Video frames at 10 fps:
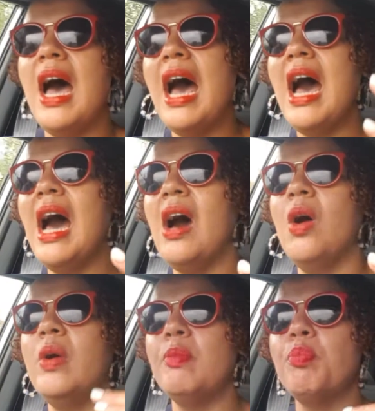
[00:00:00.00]

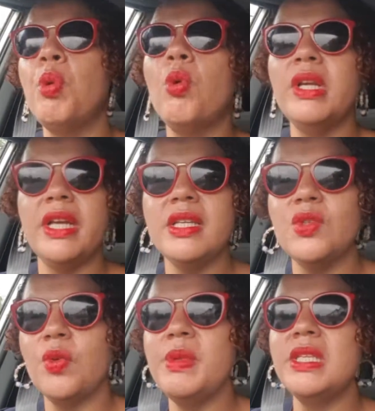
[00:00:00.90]
how important it
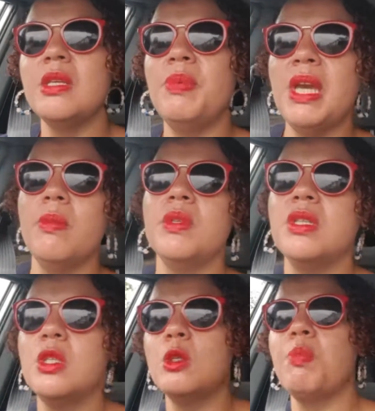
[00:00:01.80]
is for me to be able
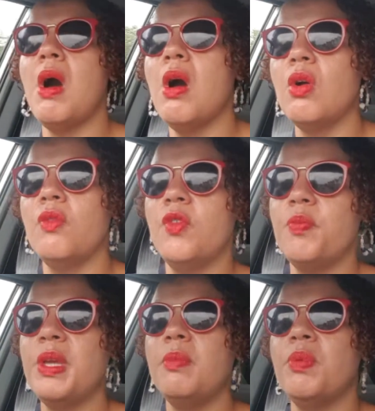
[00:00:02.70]
to spark off of
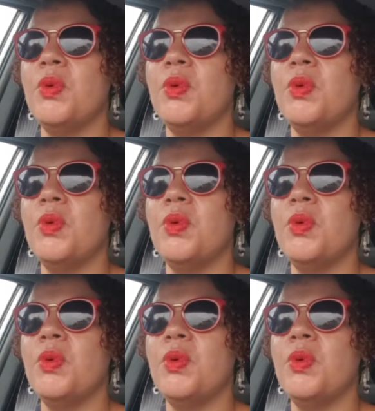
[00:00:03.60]
people.